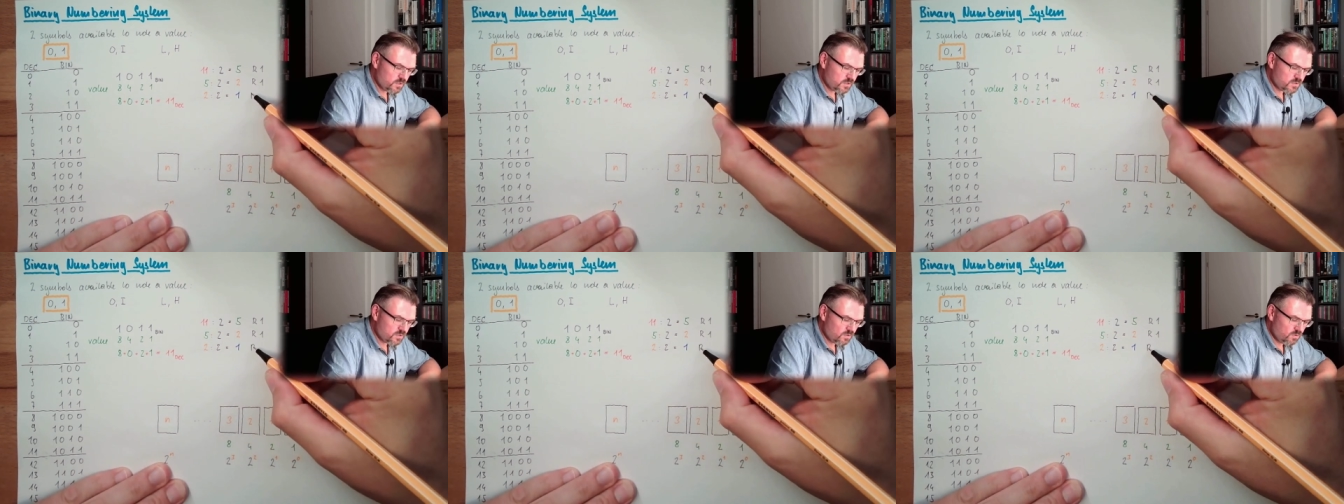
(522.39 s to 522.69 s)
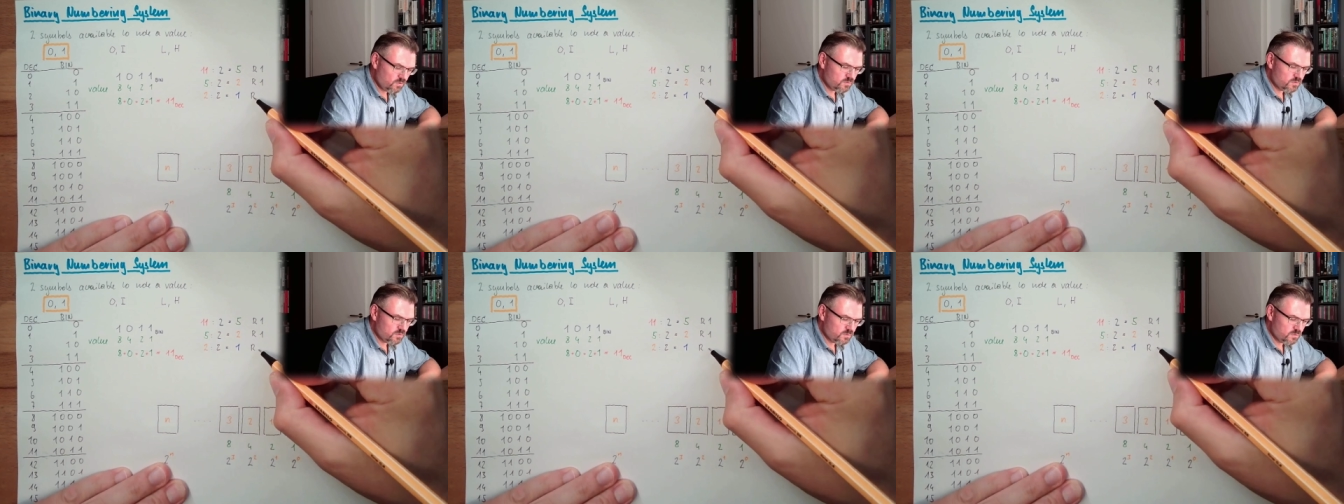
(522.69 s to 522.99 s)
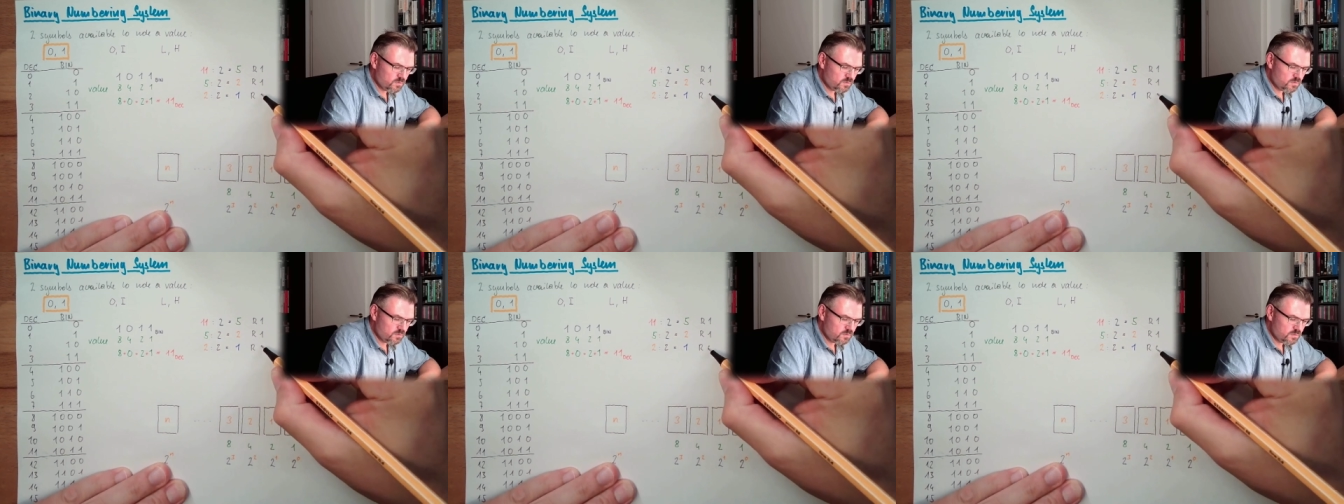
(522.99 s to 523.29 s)
is
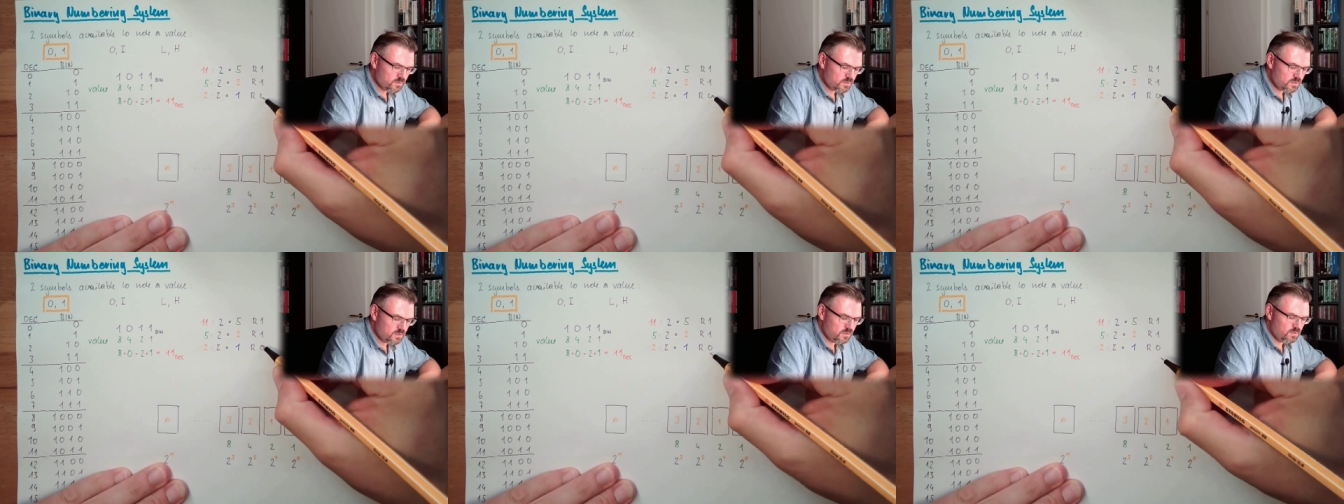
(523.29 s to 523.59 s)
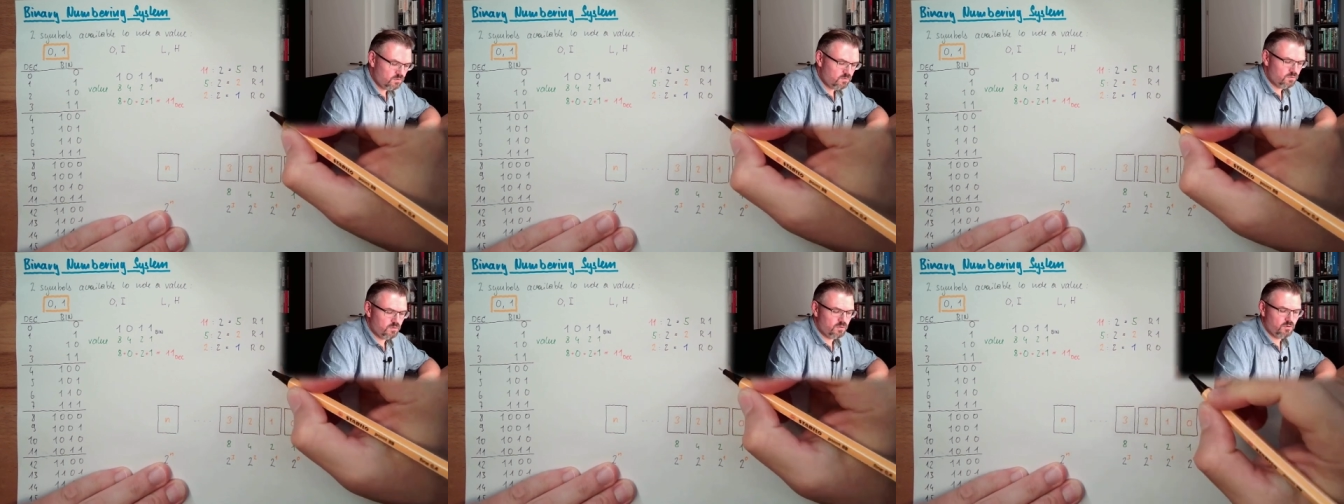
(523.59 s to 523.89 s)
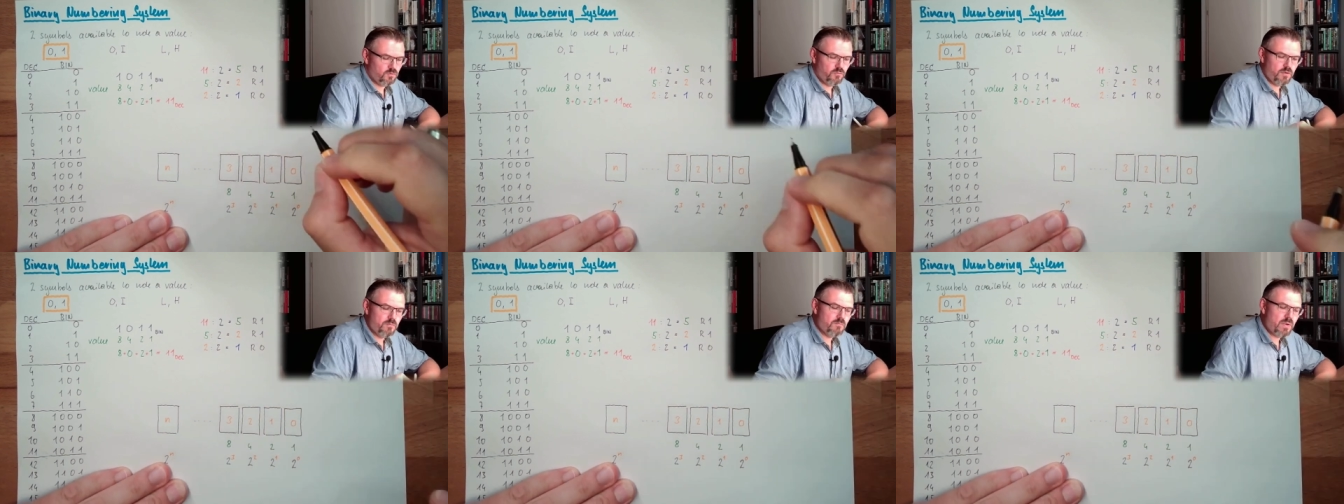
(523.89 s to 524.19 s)
also 0, the
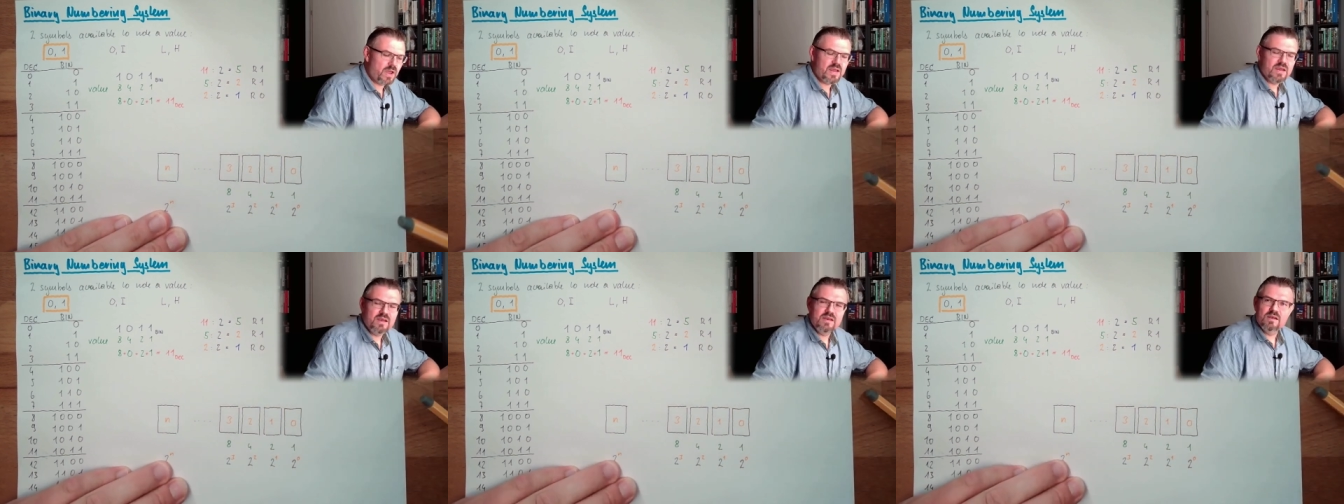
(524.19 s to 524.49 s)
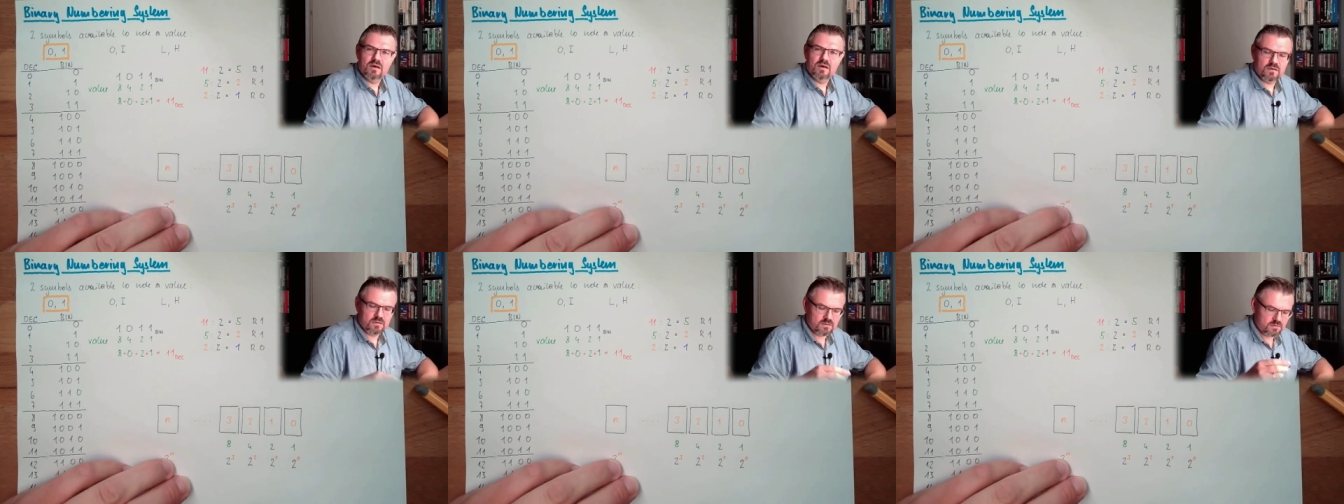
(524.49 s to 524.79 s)
remainder.